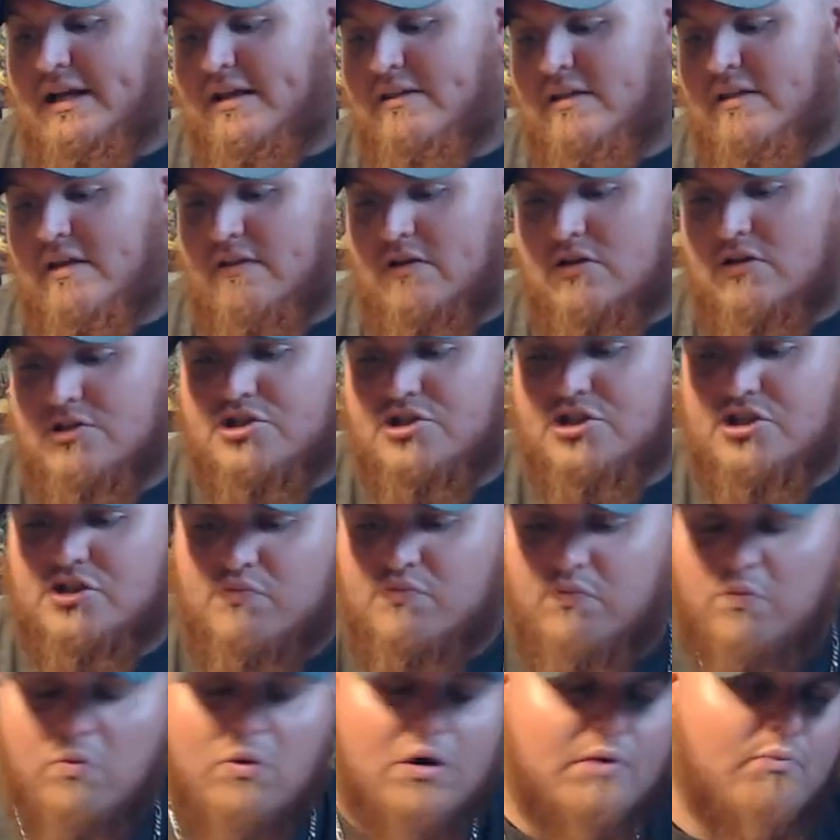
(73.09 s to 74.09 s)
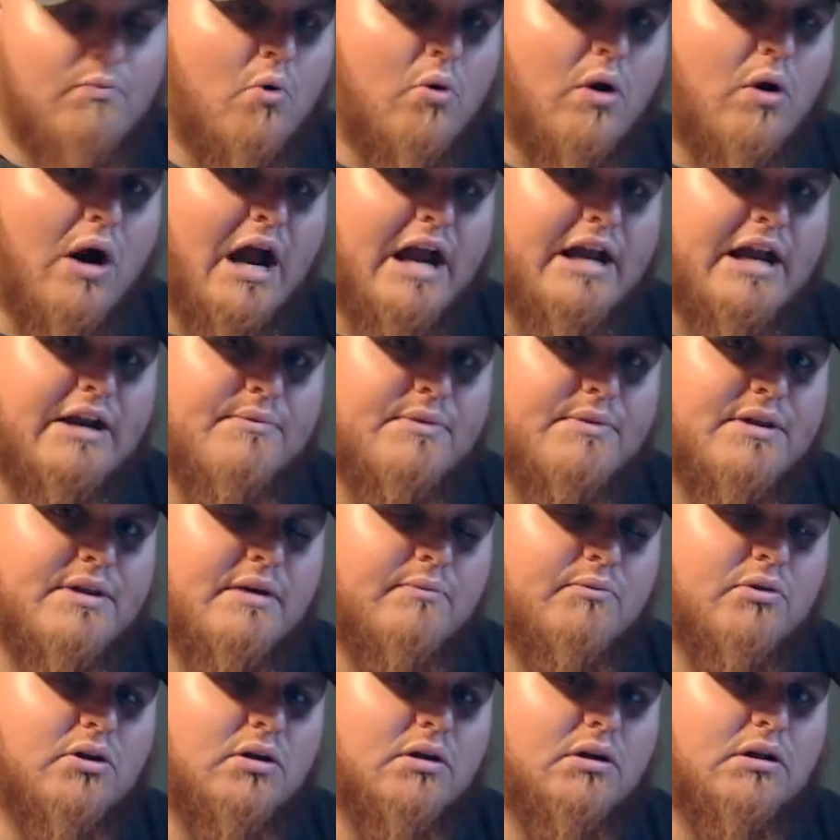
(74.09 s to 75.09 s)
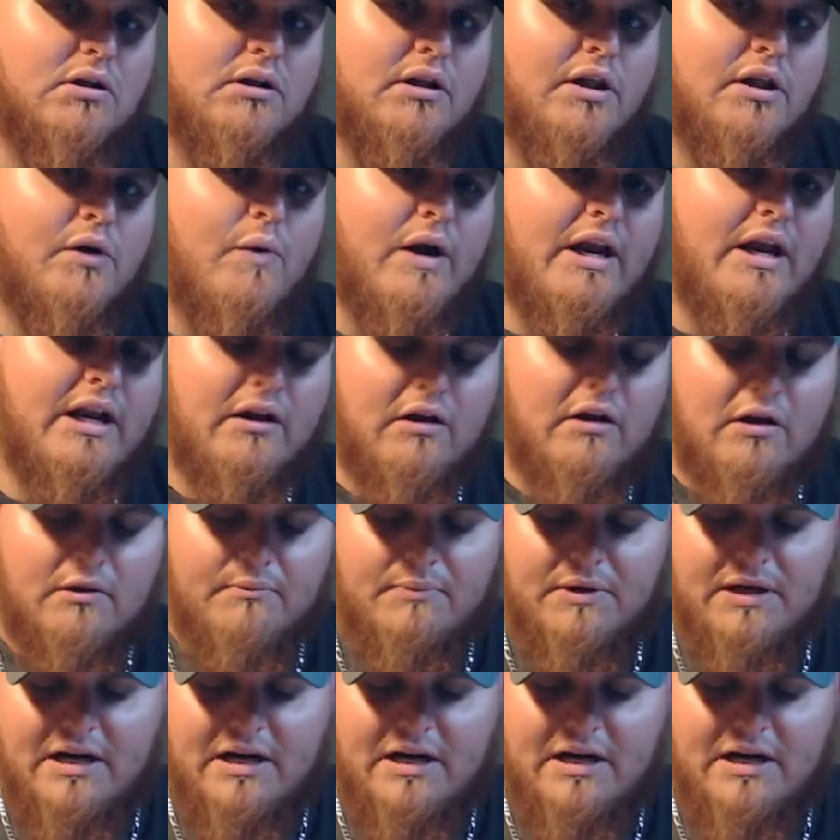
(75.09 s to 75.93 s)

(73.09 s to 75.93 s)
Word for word: and then there's just one more item that I'm currently waiting on,